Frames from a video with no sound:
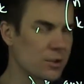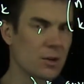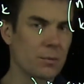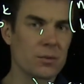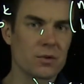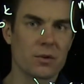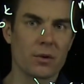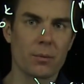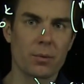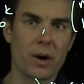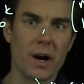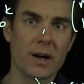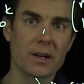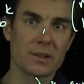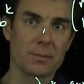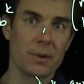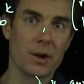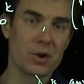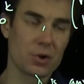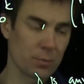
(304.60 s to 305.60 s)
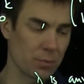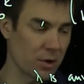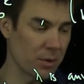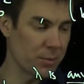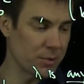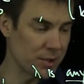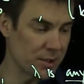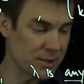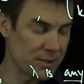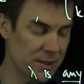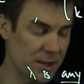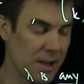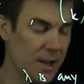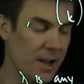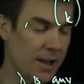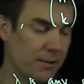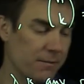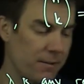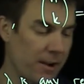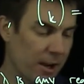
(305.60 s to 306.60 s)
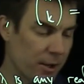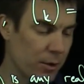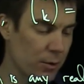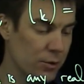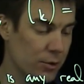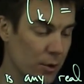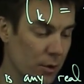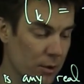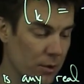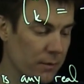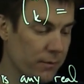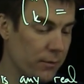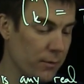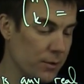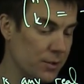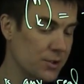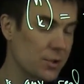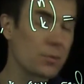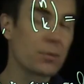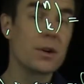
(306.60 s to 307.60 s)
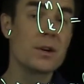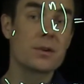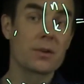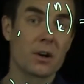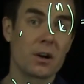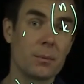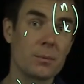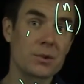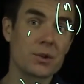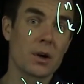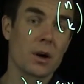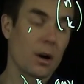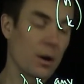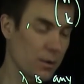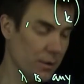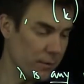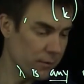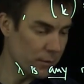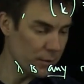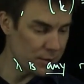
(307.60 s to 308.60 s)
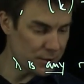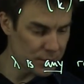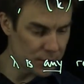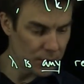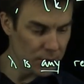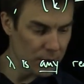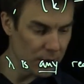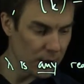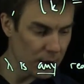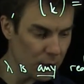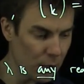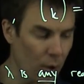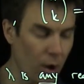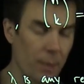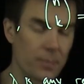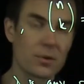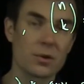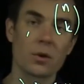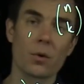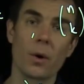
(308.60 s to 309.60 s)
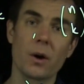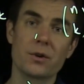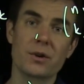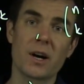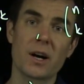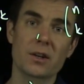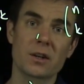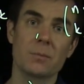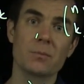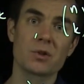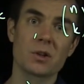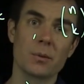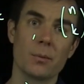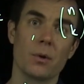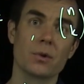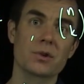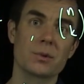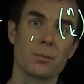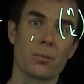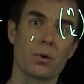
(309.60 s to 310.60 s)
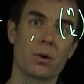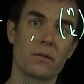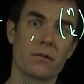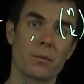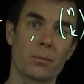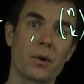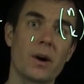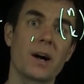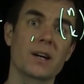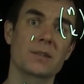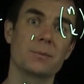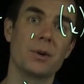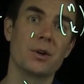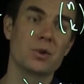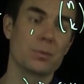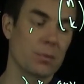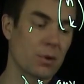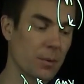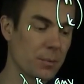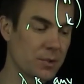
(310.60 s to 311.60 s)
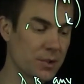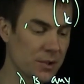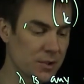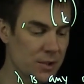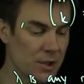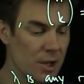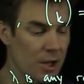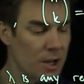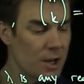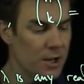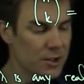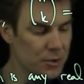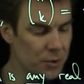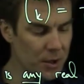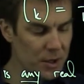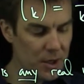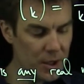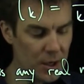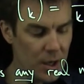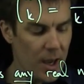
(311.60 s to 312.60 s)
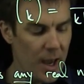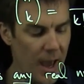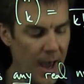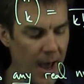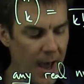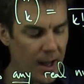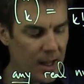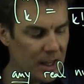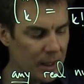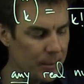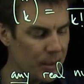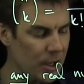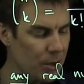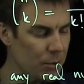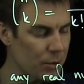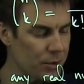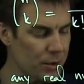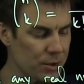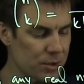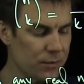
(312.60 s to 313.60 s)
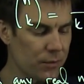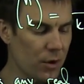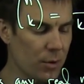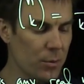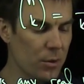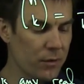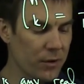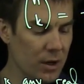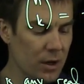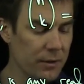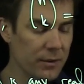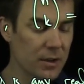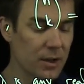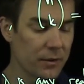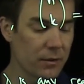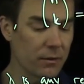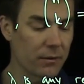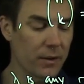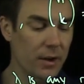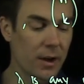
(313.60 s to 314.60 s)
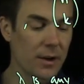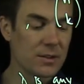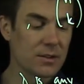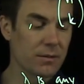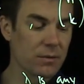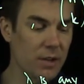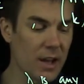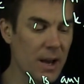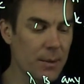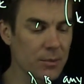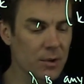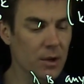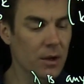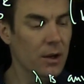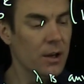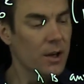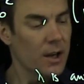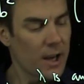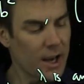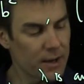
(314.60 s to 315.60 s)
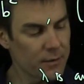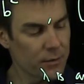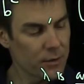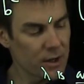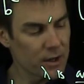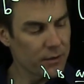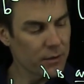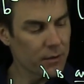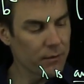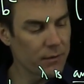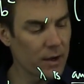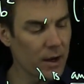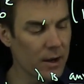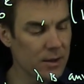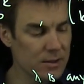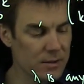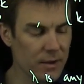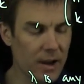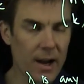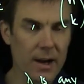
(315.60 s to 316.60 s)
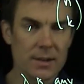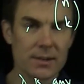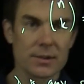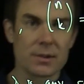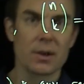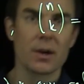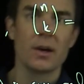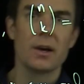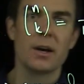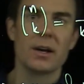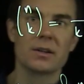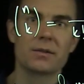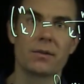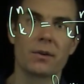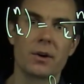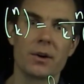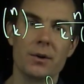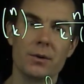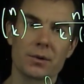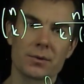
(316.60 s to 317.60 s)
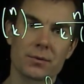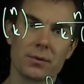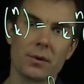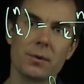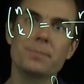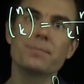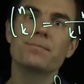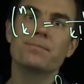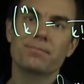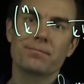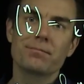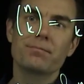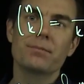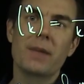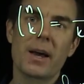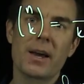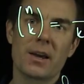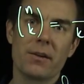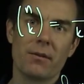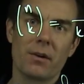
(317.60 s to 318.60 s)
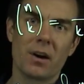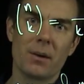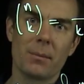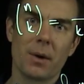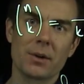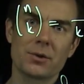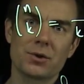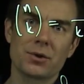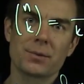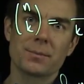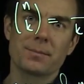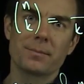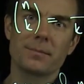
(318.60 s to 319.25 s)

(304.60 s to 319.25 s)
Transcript: terms for approximation purposes. In fact, usually only the first three terms are the first, the up to the quadratic terms are the most important for approximation purposes. So getting acclimated with this formula over here for different values of lambda and for different values of x is very useful. Thank you very much.